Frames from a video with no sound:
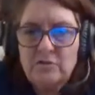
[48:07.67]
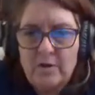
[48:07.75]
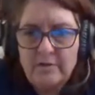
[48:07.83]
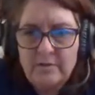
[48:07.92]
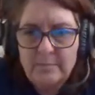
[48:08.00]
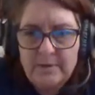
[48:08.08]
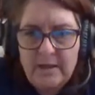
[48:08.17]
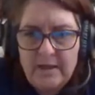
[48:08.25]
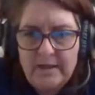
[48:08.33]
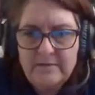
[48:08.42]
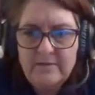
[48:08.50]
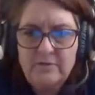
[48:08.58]
are on the
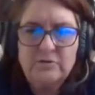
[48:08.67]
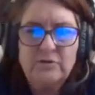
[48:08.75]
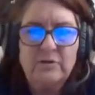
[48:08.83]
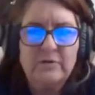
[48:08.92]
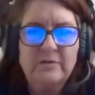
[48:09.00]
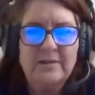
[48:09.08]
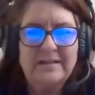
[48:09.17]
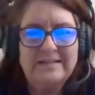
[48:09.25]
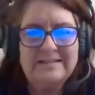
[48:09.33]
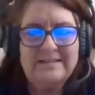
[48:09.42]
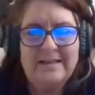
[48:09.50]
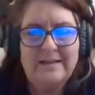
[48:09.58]
blood. There's certain
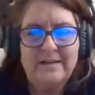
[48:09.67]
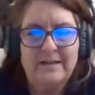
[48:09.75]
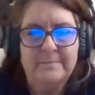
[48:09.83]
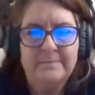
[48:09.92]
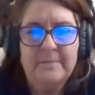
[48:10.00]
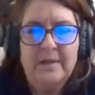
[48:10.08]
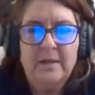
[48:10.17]
things like O